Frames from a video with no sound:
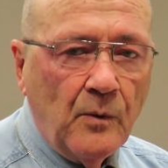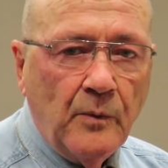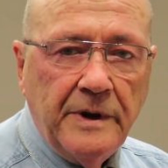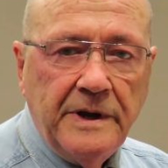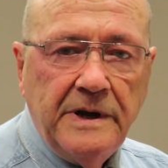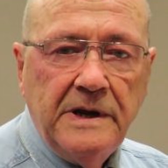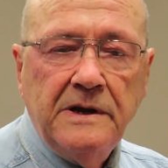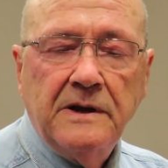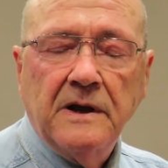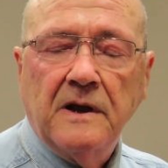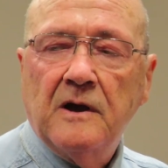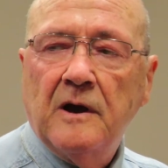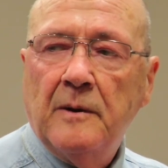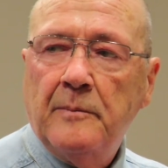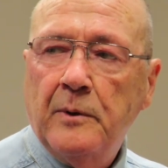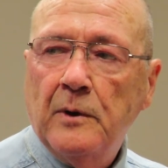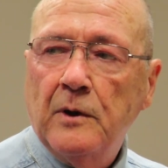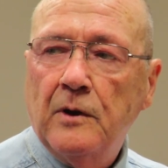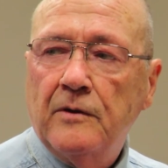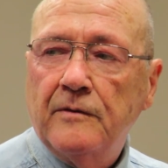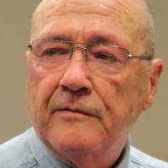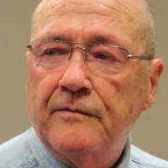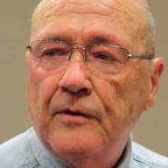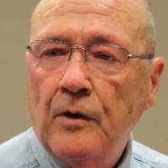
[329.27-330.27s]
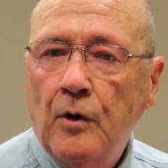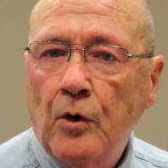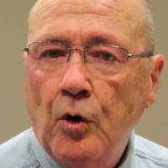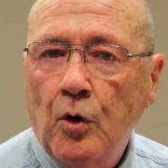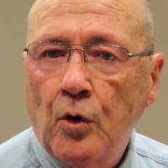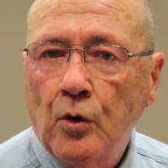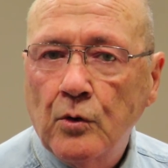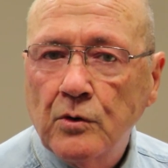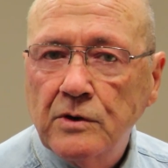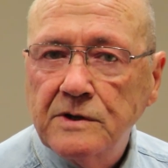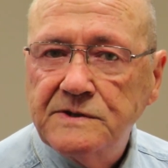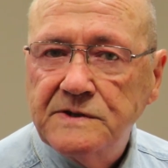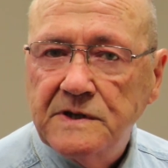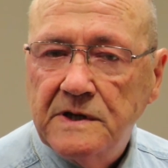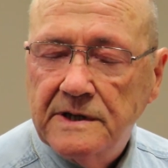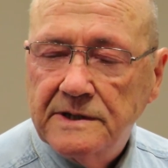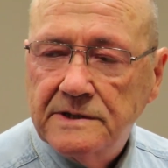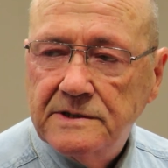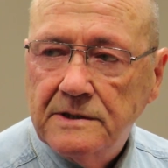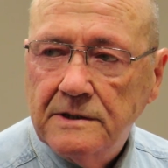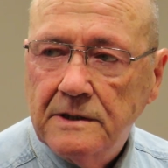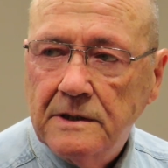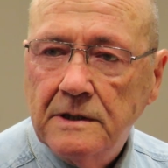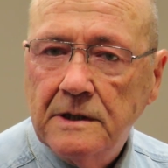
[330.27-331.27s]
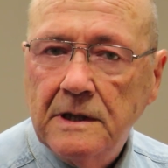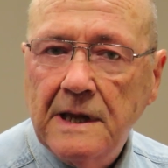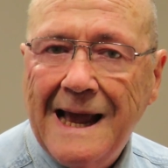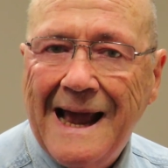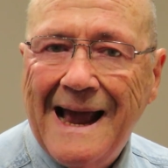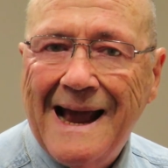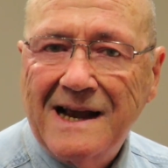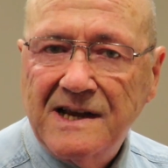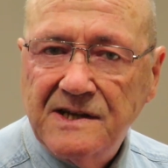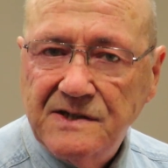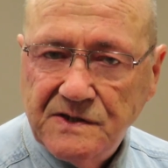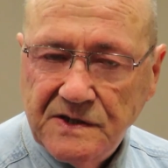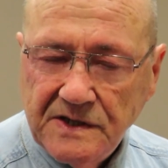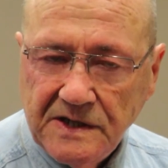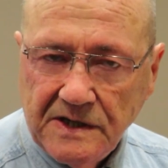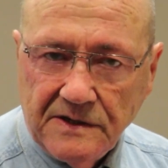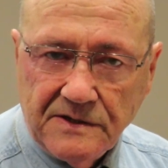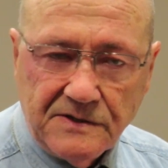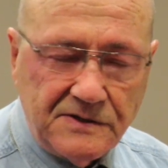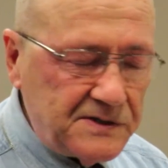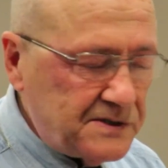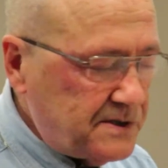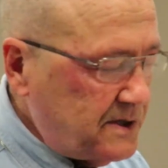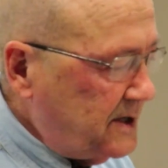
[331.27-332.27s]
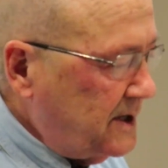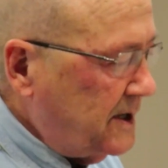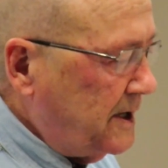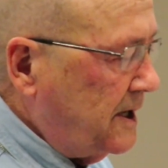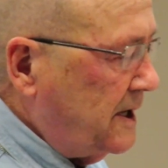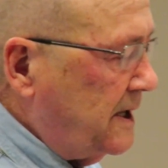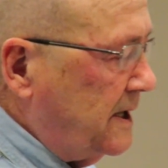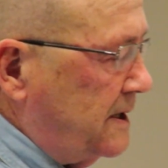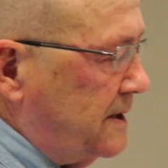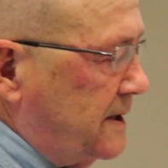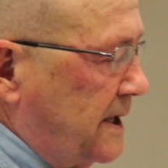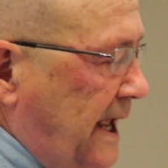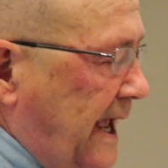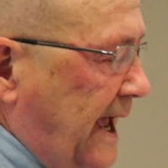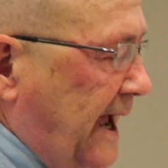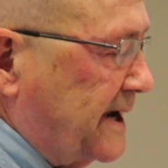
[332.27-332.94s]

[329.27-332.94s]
We need a couple of horizontal axes. The